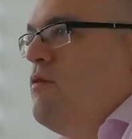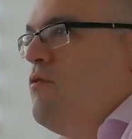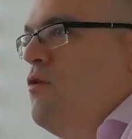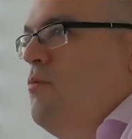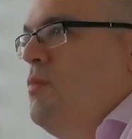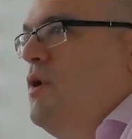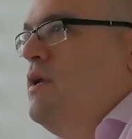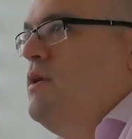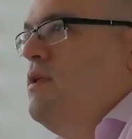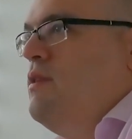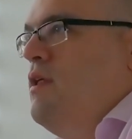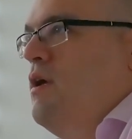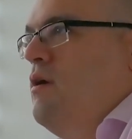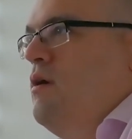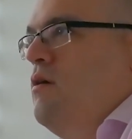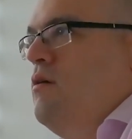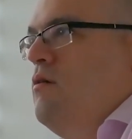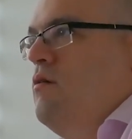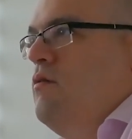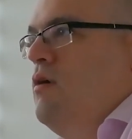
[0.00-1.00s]
they've completed
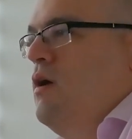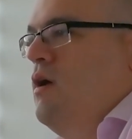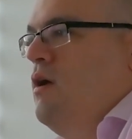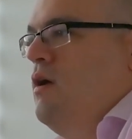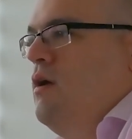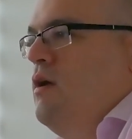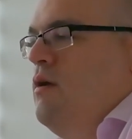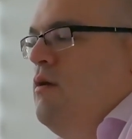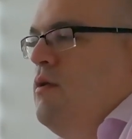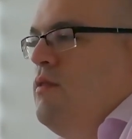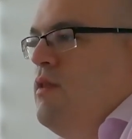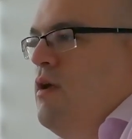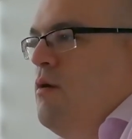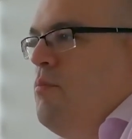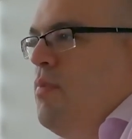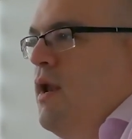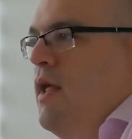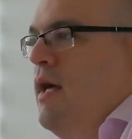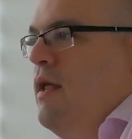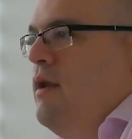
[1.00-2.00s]

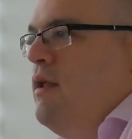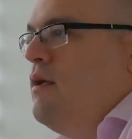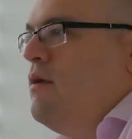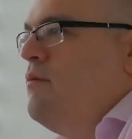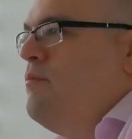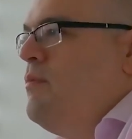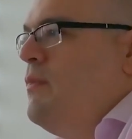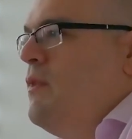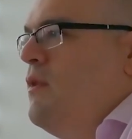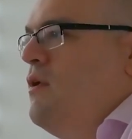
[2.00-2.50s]
their planning.